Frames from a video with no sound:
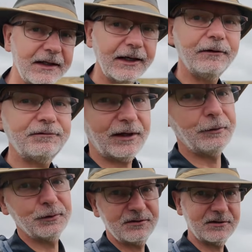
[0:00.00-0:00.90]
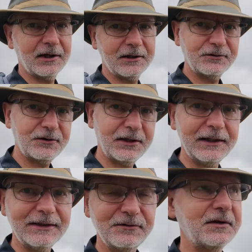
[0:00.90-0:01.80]
if there was such
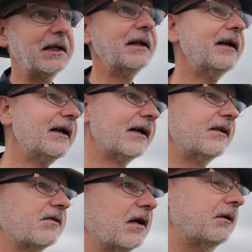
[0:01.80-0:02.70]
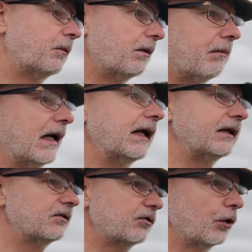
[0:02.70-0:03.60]
things then as one man and
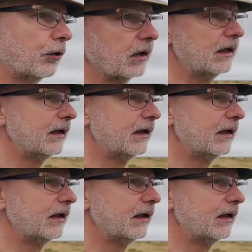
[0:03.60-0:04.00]
his dog,